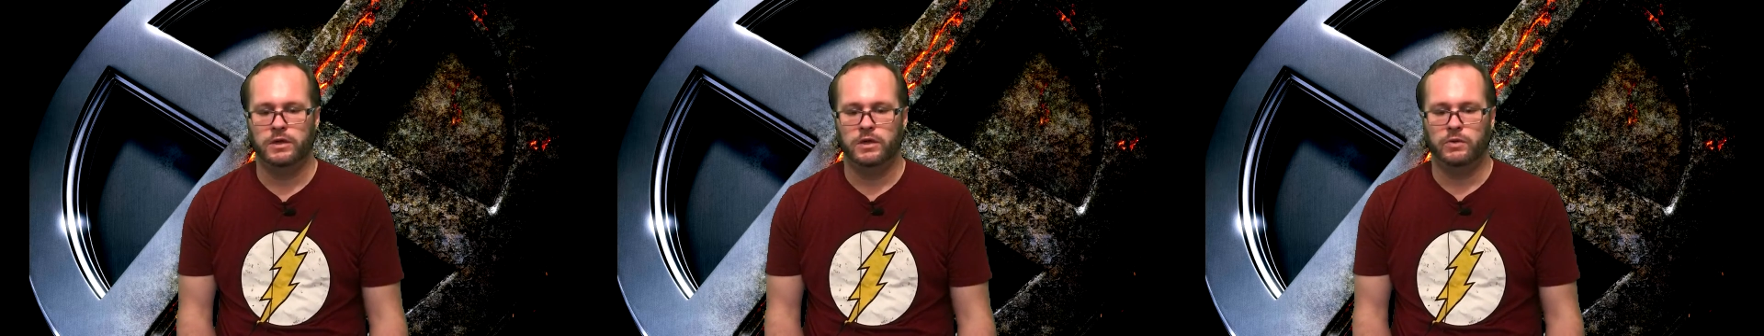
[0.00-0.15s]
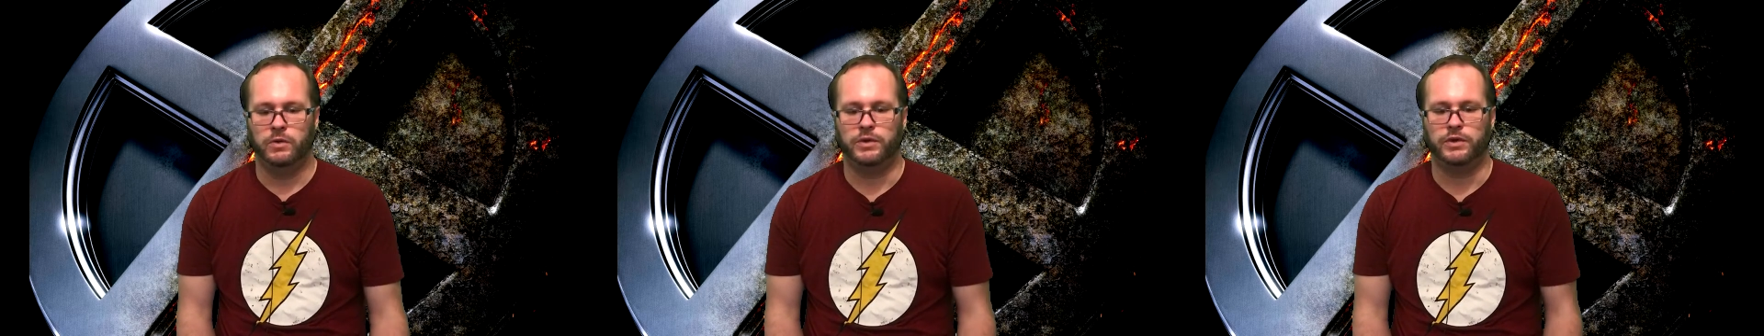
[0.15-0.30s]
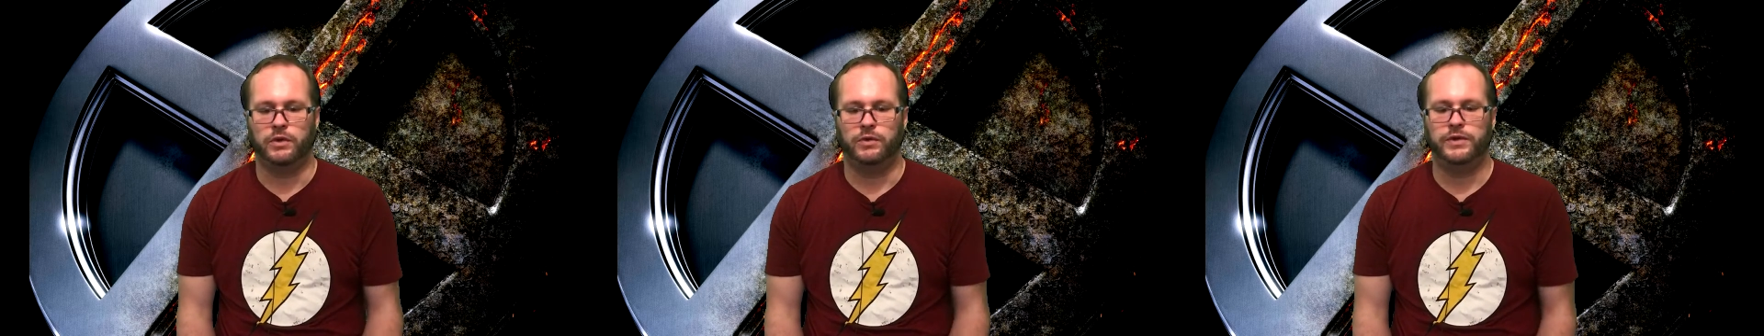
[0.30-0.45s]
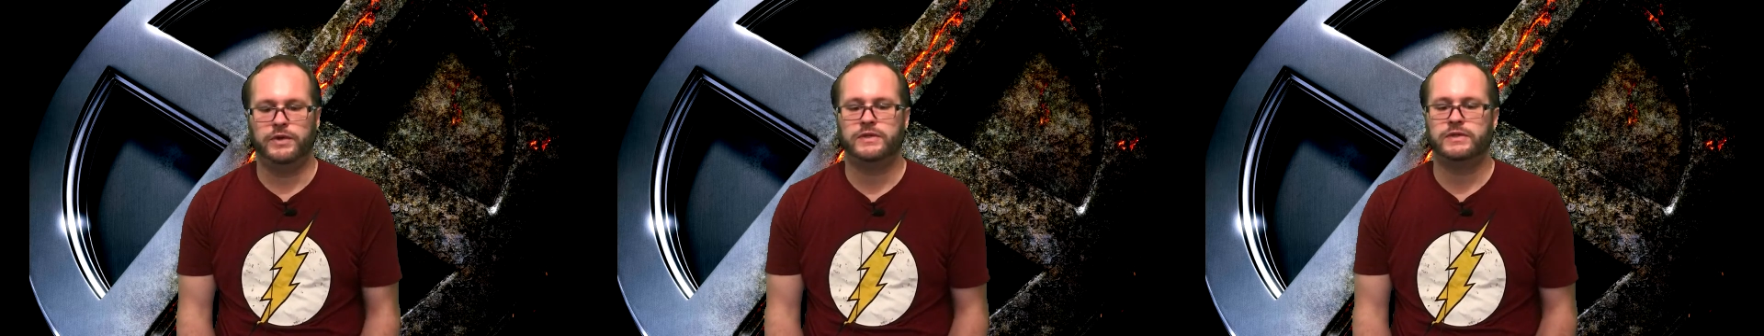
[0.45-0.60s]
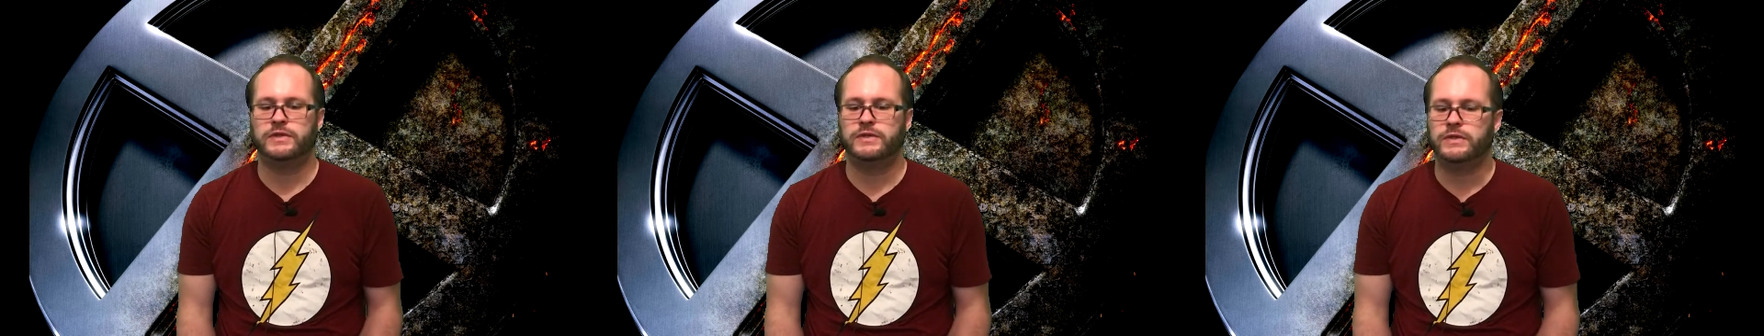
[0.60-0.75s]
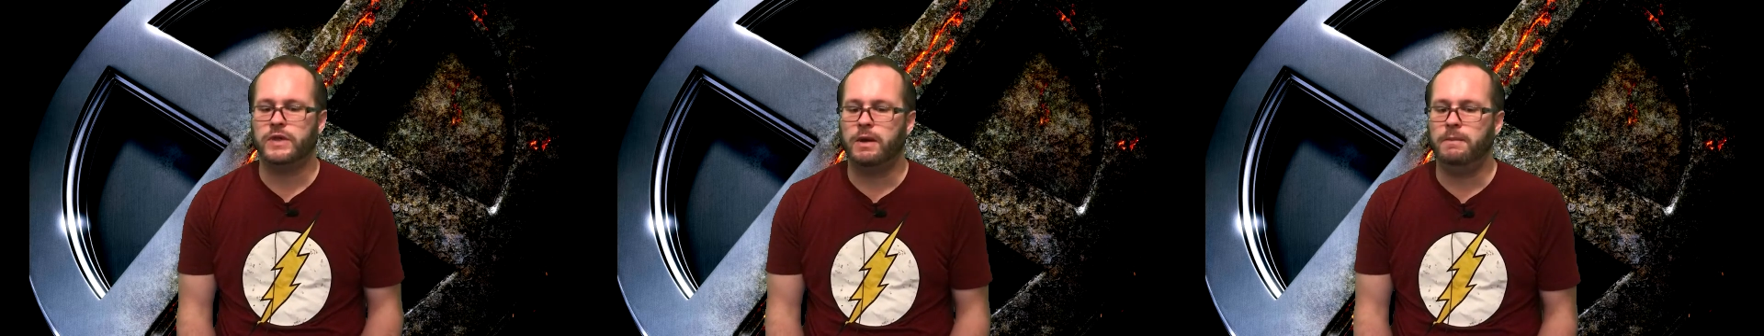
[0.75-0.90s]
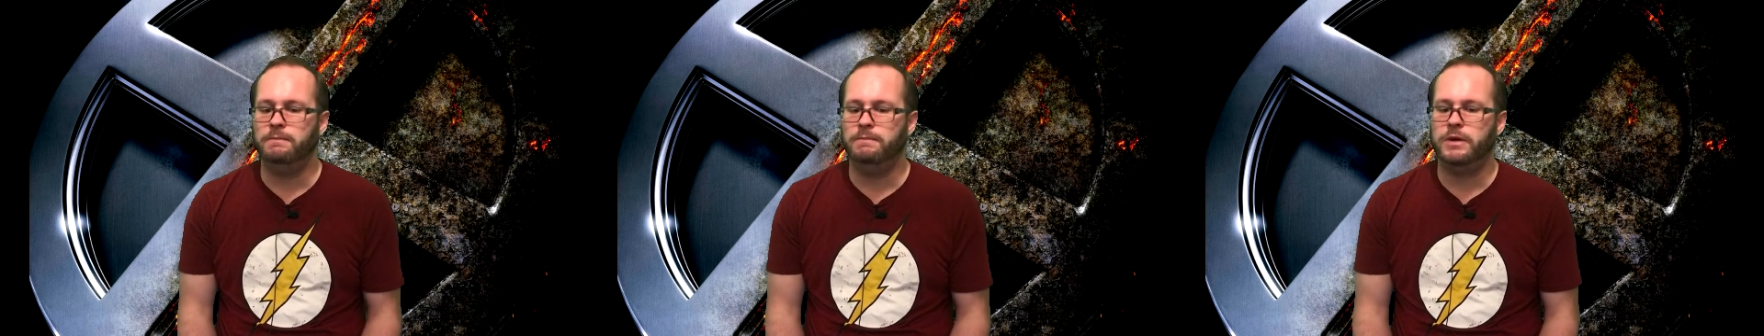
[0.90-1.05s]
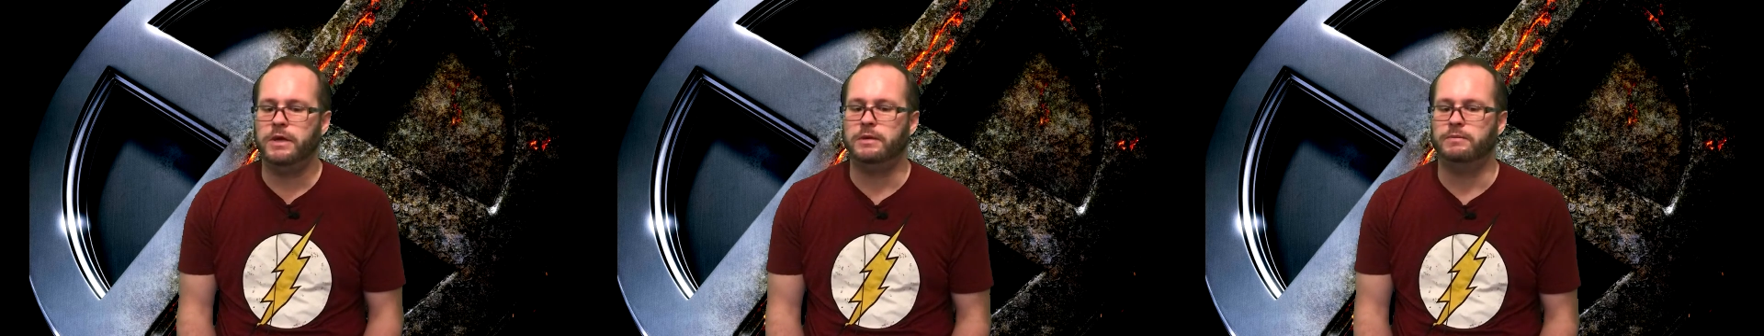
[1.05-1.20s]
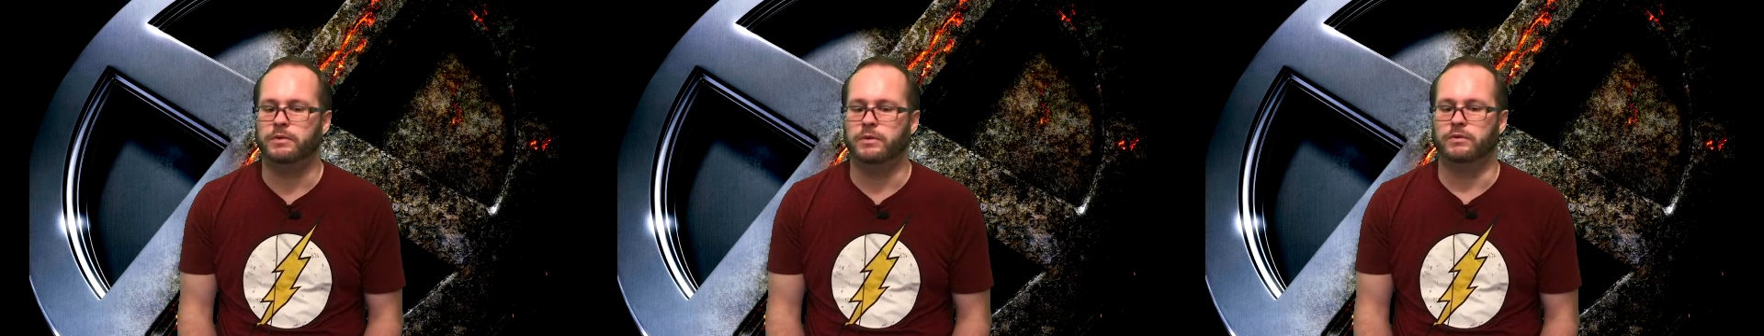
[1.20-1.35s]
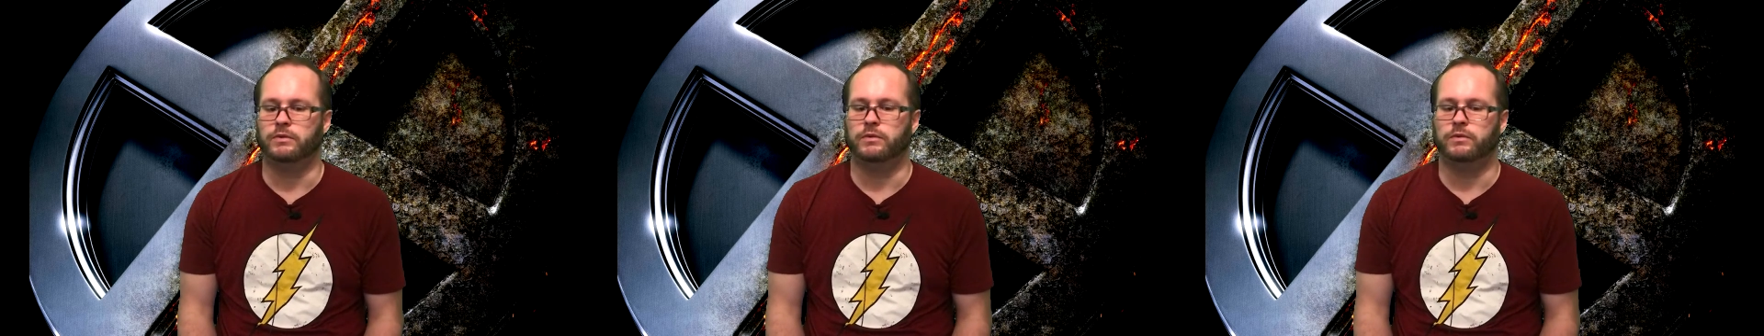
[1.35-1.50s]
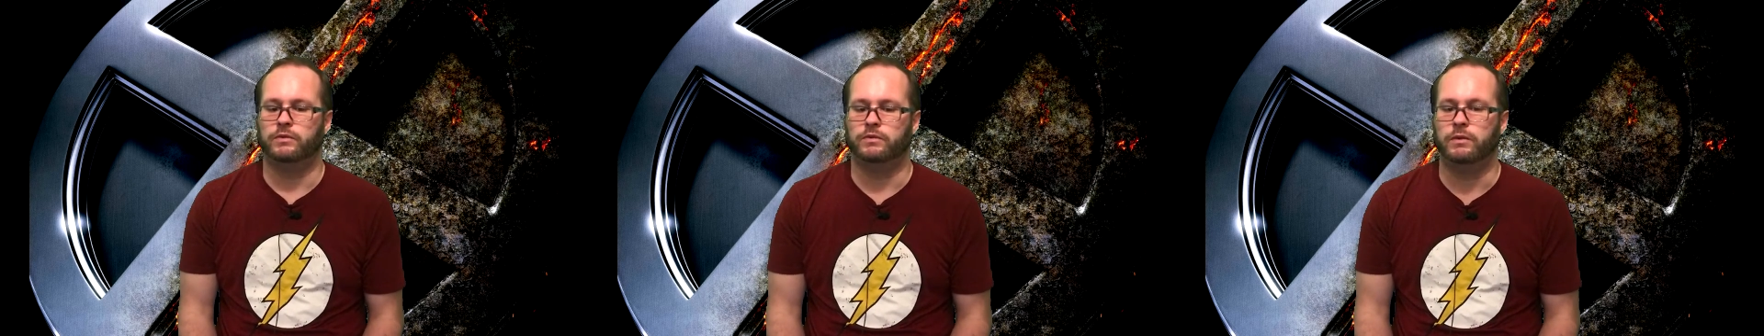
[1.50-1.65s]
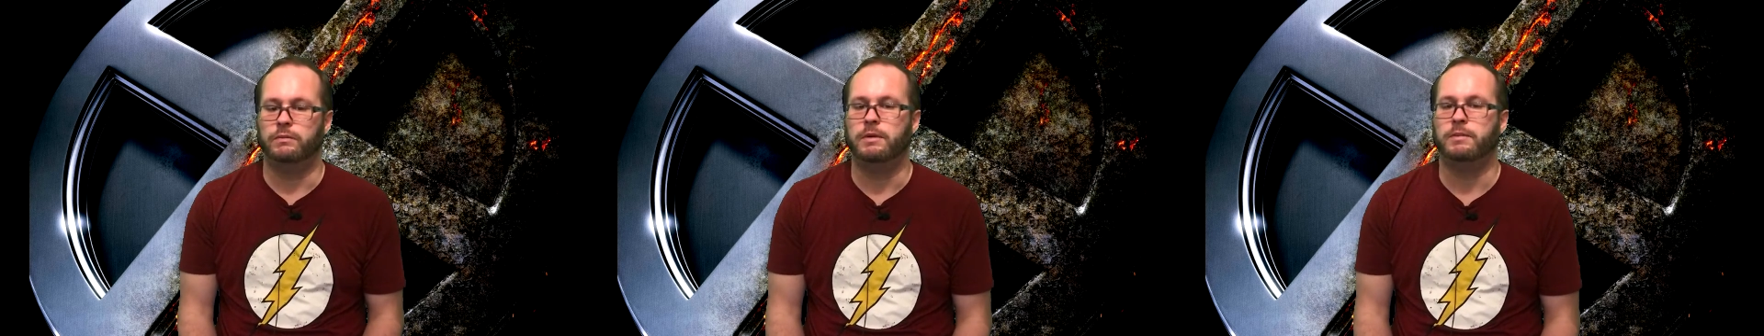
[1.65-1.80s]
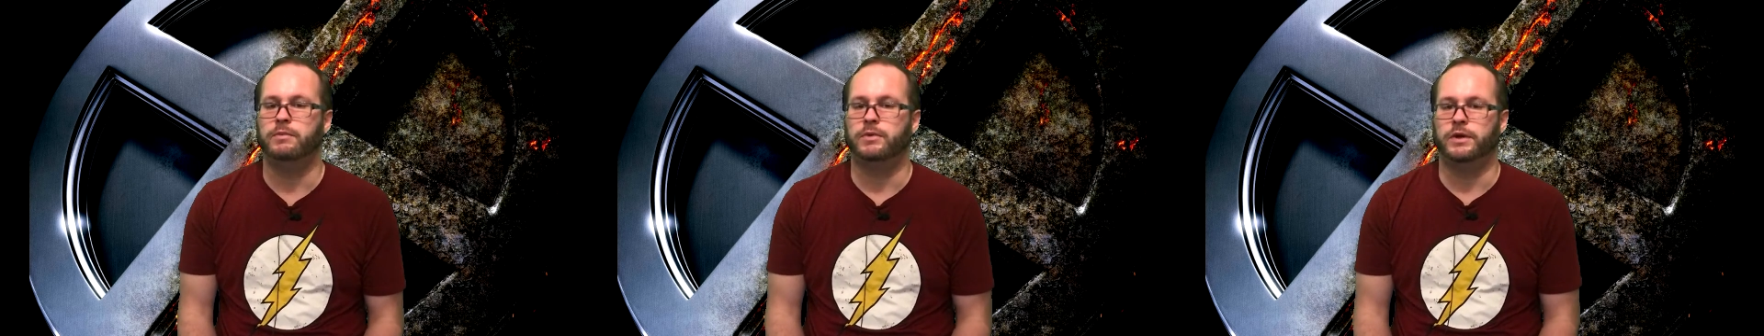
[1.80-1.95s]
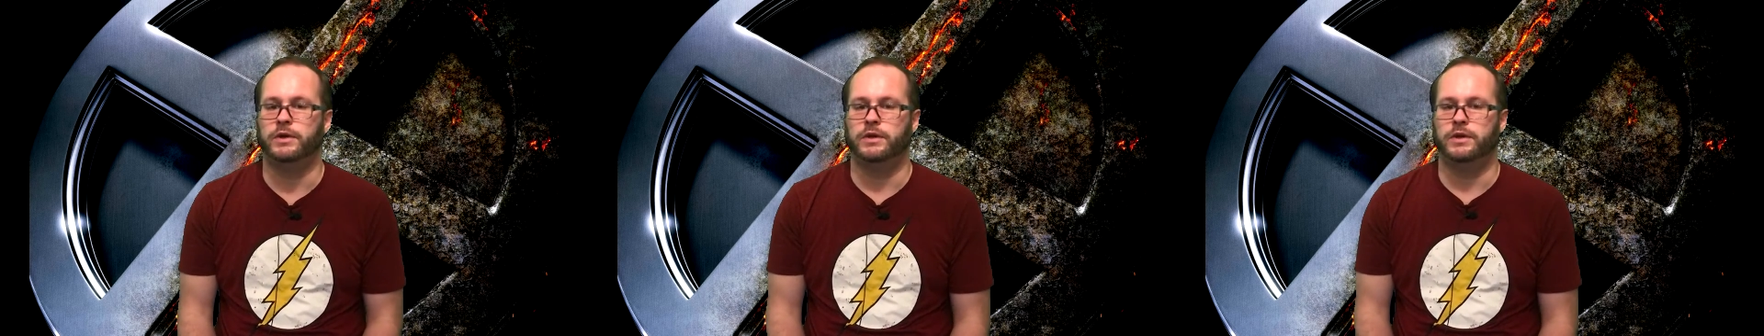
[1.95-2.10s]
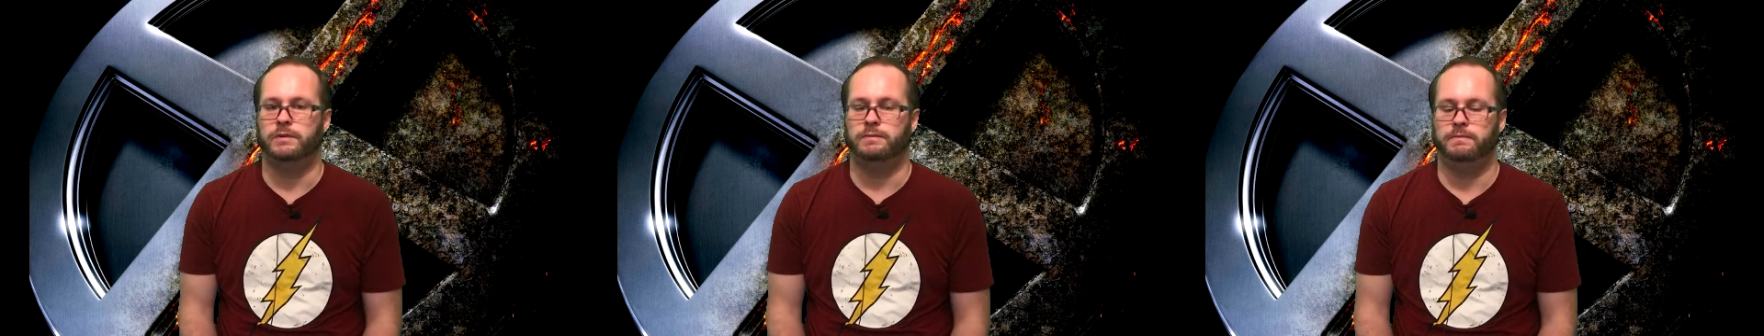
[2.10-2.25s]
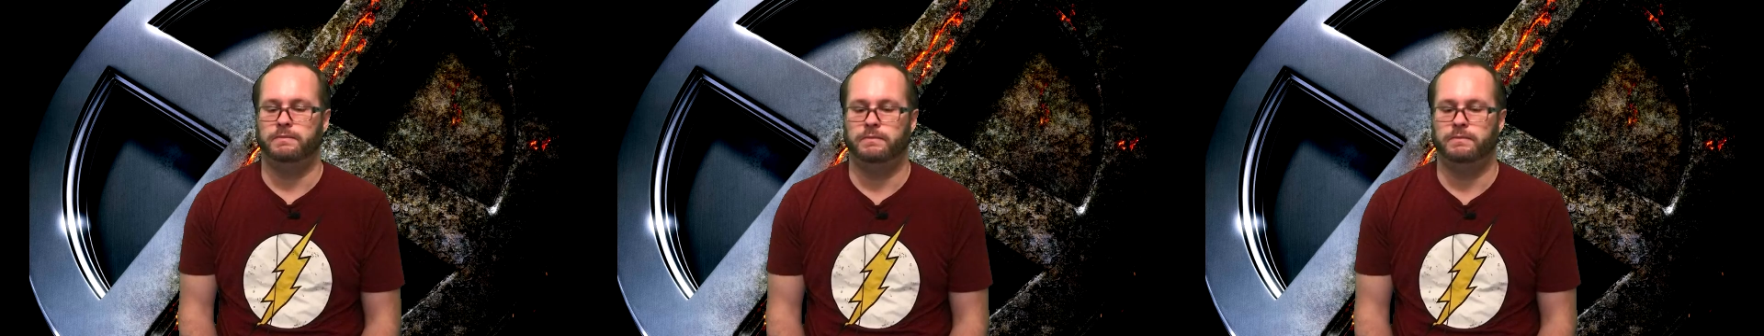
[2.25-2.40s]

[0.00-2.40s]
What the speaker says: with only some people remembering them.